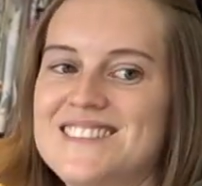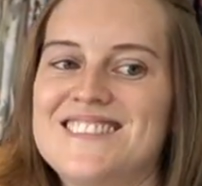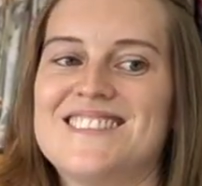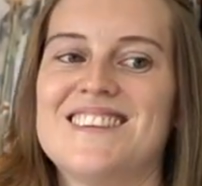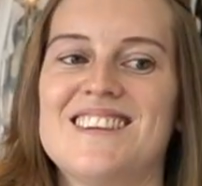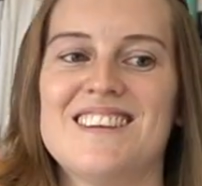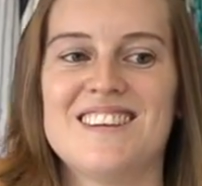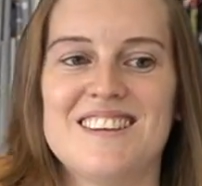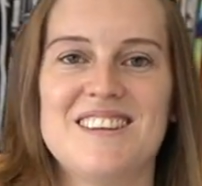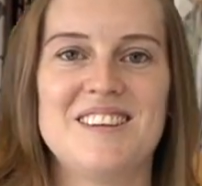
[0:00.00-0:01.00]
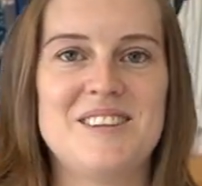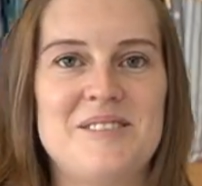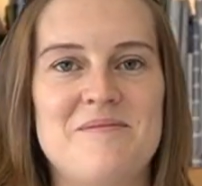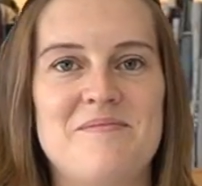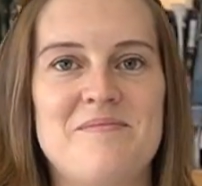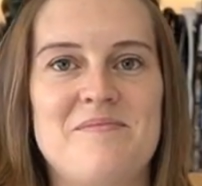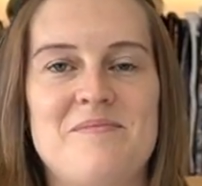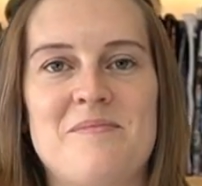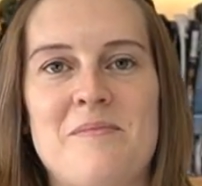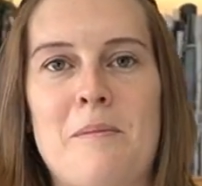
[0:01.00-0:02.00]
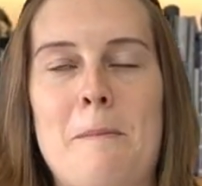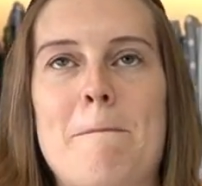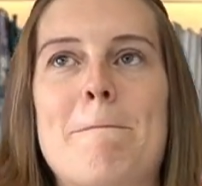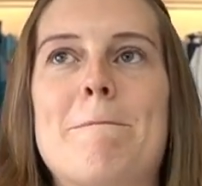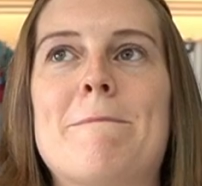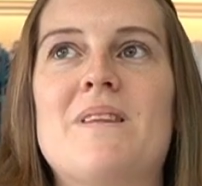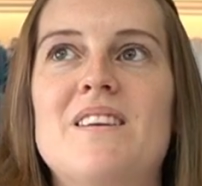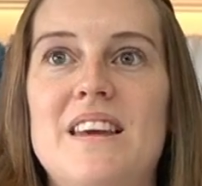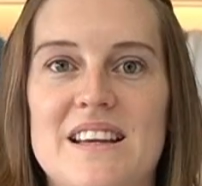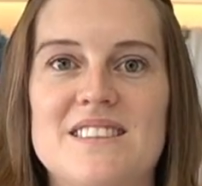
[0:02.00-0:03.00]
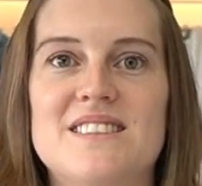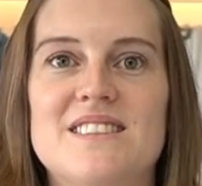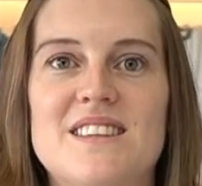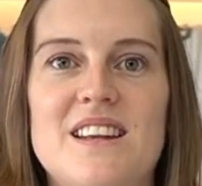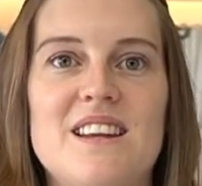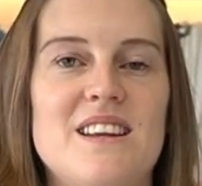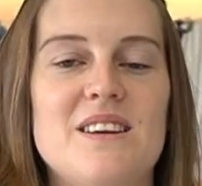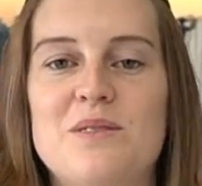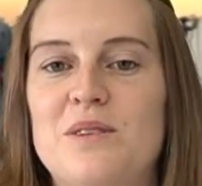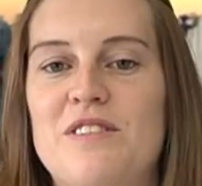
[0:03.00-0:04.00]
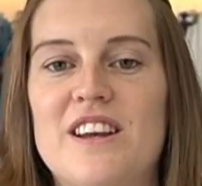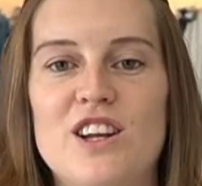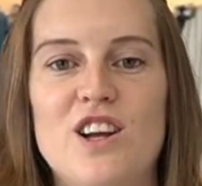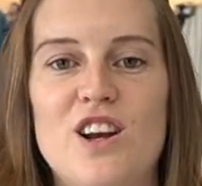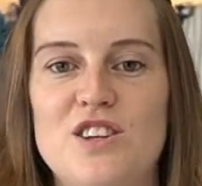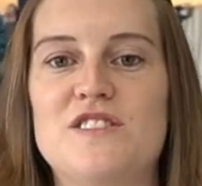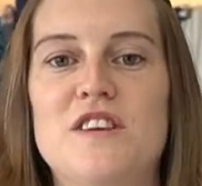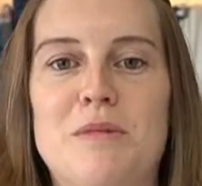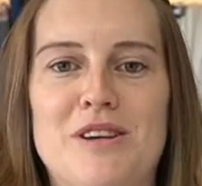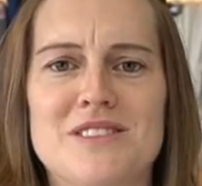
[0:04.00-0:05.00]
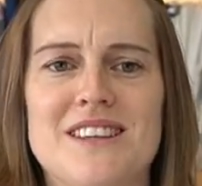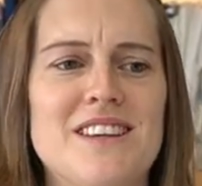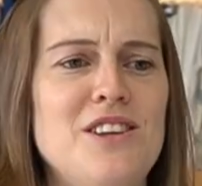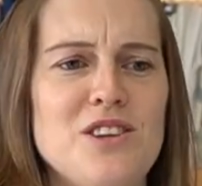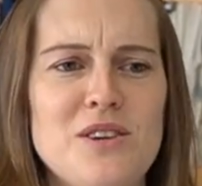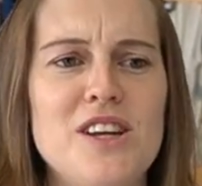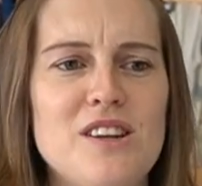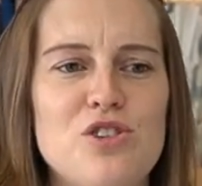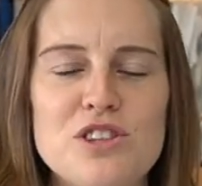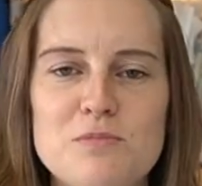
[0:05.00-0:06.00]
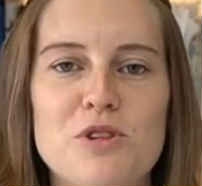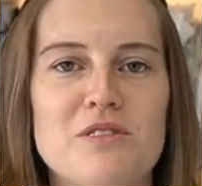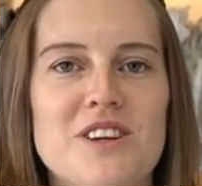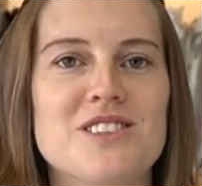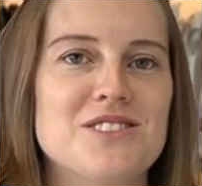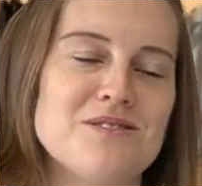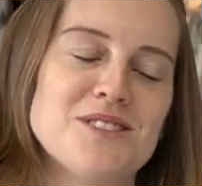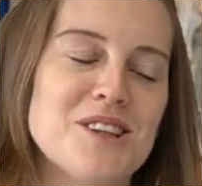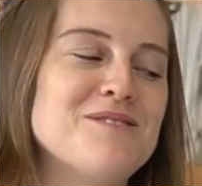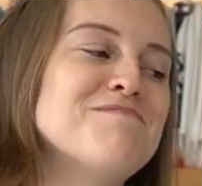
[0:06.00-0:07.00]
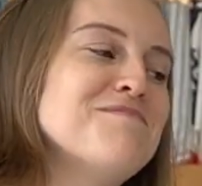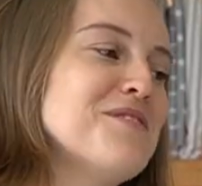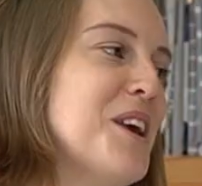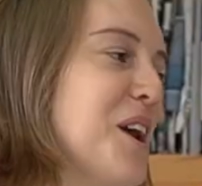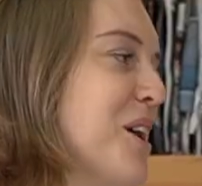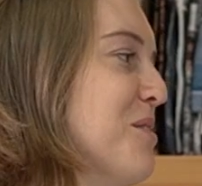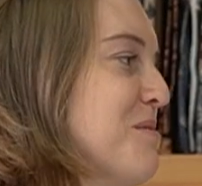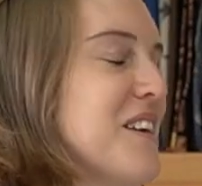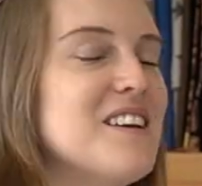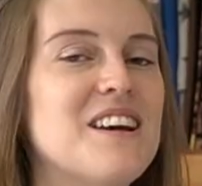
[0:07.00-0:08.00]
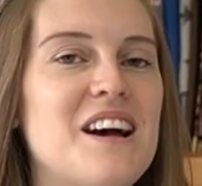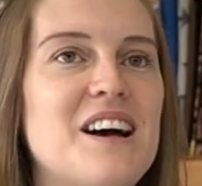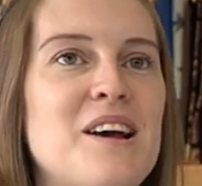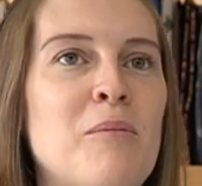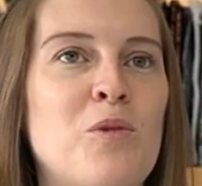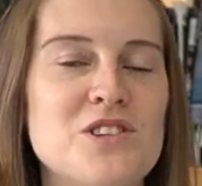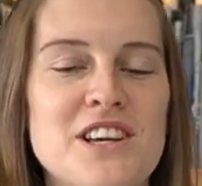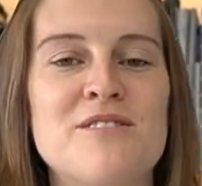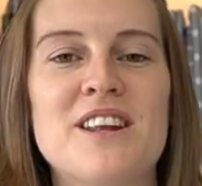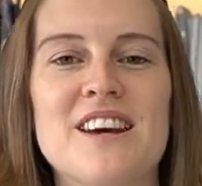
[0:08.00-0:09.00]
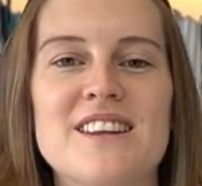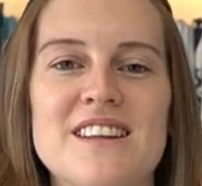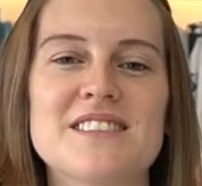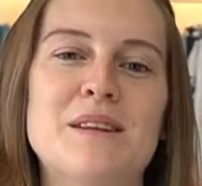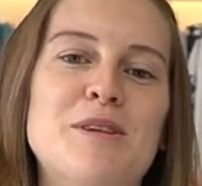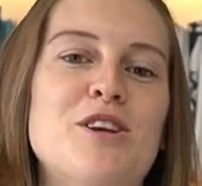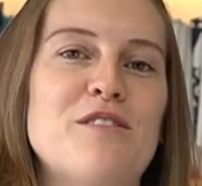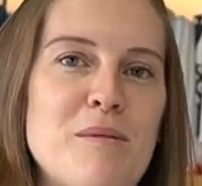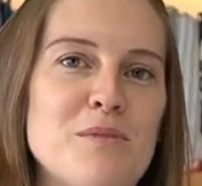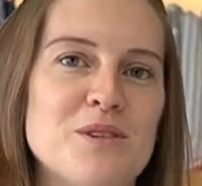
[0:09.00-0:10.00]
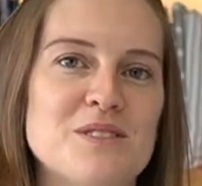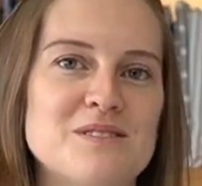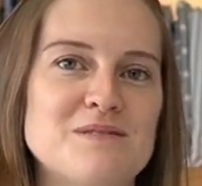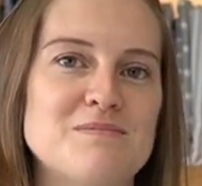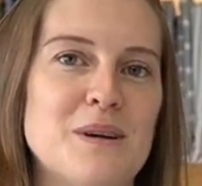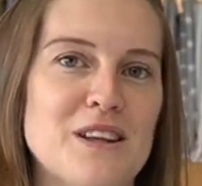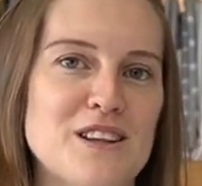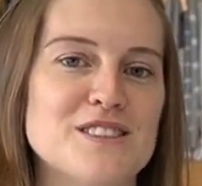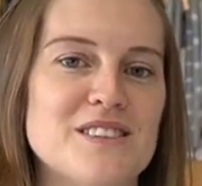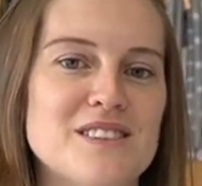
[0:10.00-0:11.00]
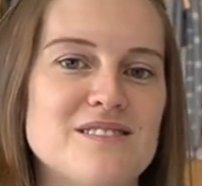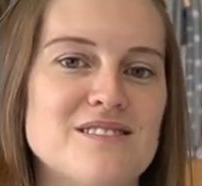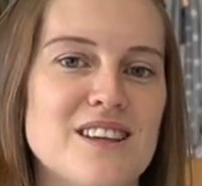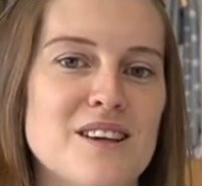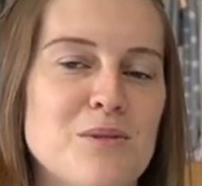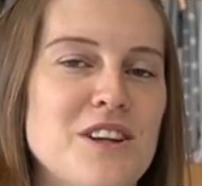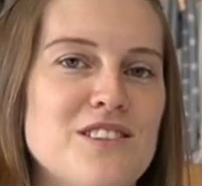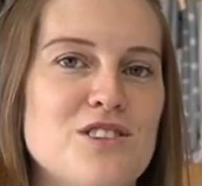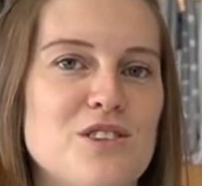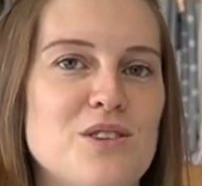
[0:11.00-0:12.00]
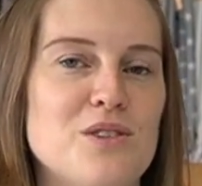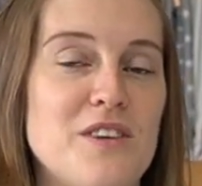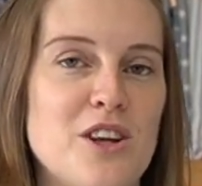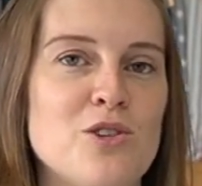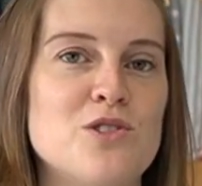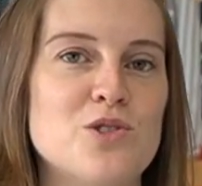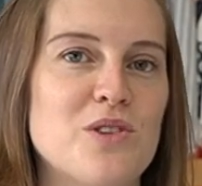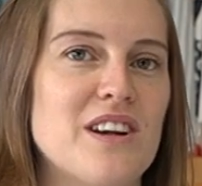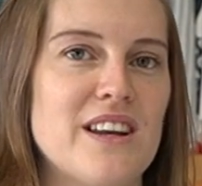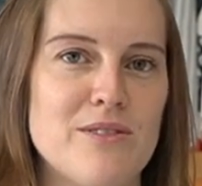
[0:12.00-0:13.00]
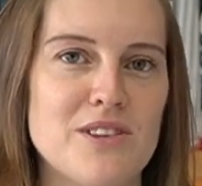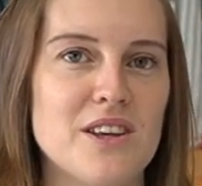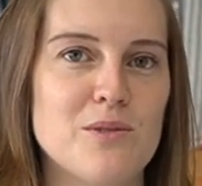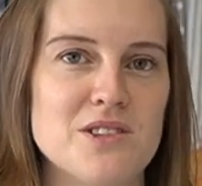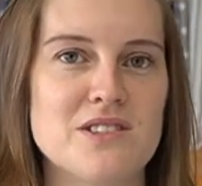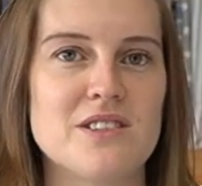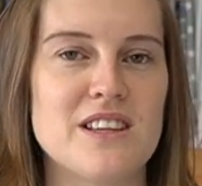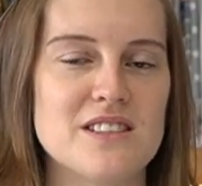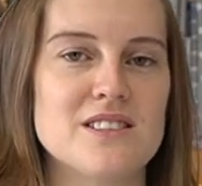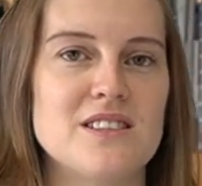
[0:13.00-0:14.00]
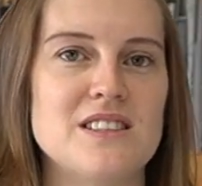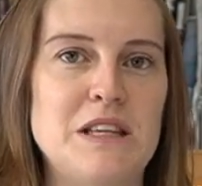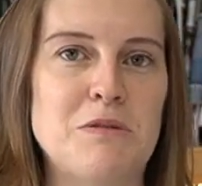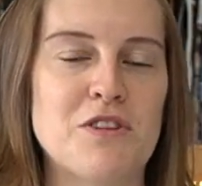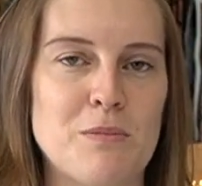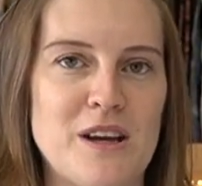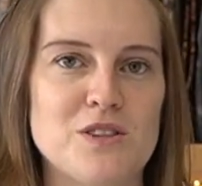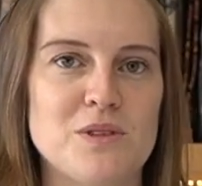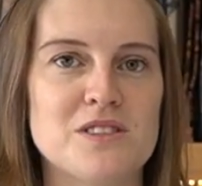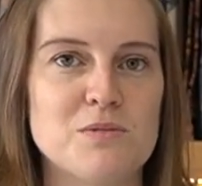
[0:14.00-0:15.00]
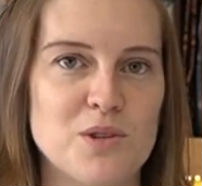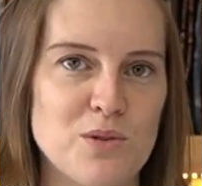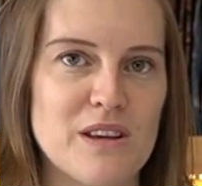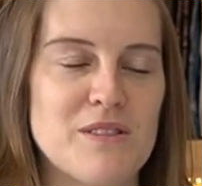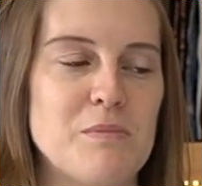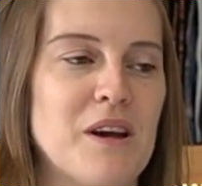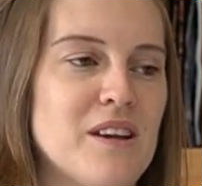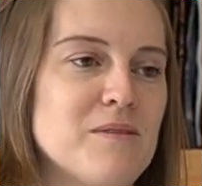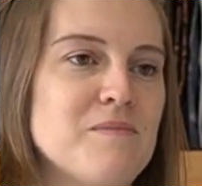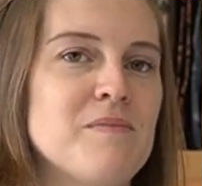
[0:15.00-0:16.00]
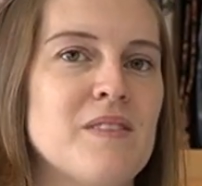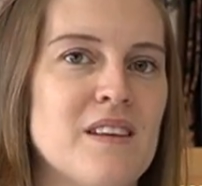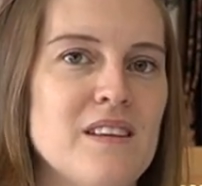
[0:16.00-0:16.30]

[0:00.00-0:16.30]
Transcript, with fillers: so demanded, wasn't it? Yes. All year we've had people we've saying. We've had loads of emails like, can yeah. you do a crossbody version? So there you go. Um, watch out for that. I think that's going to be November by the looks of it. Yeah, we need to do the video tutorial and everything once the testing team have come back to us with all their feedback. Yeah.